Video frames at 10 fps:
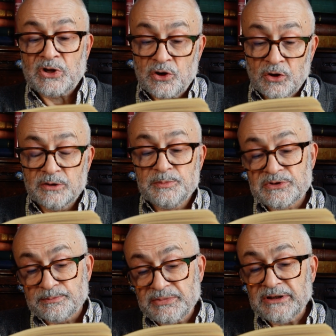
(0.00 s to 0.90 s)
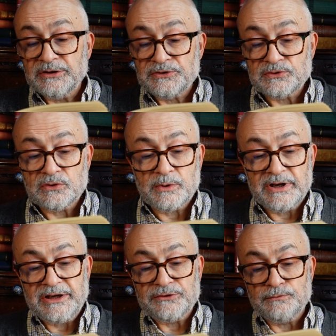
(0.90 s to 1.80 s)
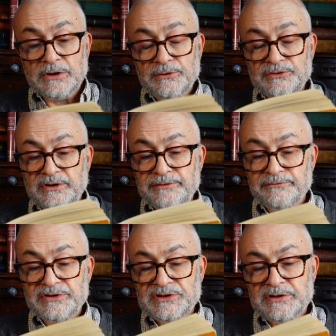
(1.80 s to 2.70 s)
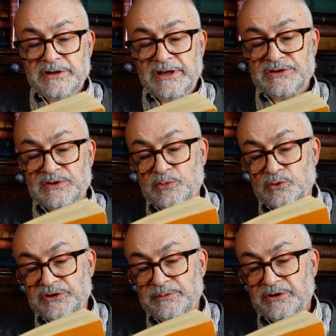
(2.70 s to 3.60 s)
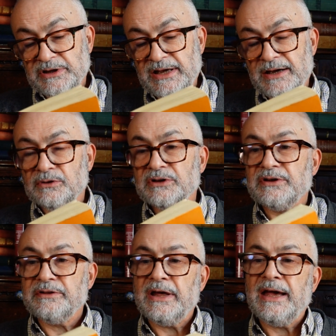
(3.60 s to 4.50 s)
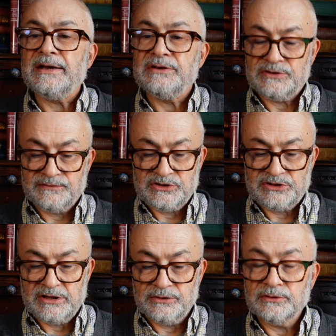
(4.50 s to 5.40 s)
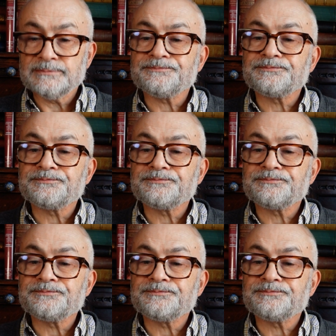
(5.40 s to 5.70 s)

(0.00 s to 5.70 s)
Columns and pillared doorways rose on every side, supported by countless other hands of stone,